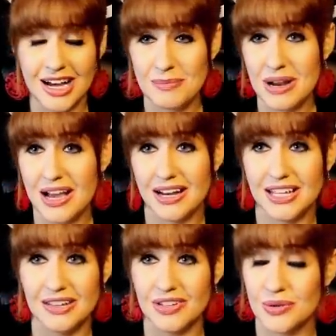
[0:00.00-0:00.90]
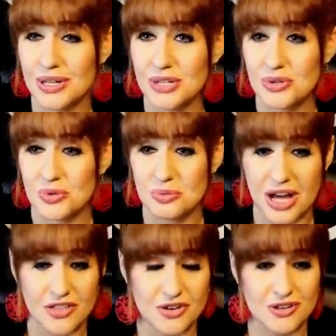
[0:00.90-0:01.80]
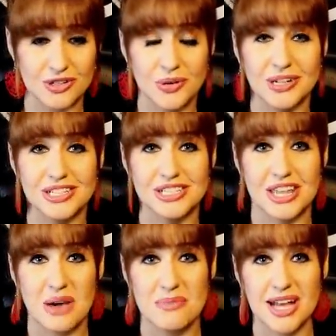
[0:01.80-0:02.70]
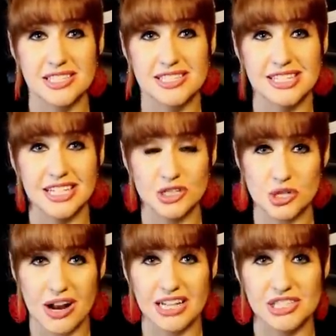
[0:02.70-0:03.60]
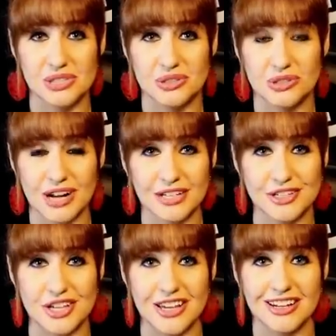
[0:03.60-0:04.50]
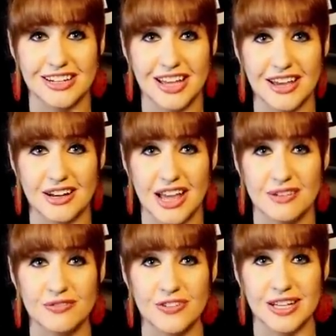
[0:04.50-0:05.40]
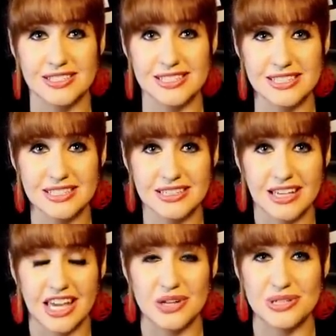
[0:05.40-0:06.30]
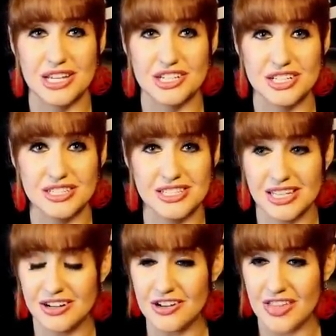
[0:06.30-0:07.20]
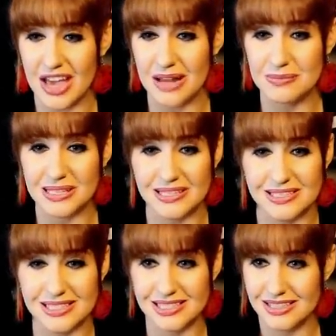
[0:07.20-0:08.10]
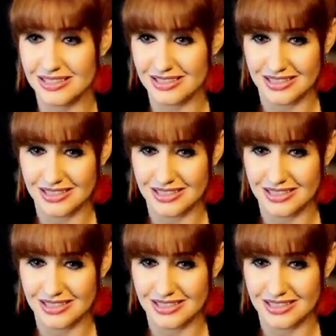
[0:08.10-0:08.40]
I'm not even going to bother going into that mess and trying to correct shit and, and fix annotations and all that, because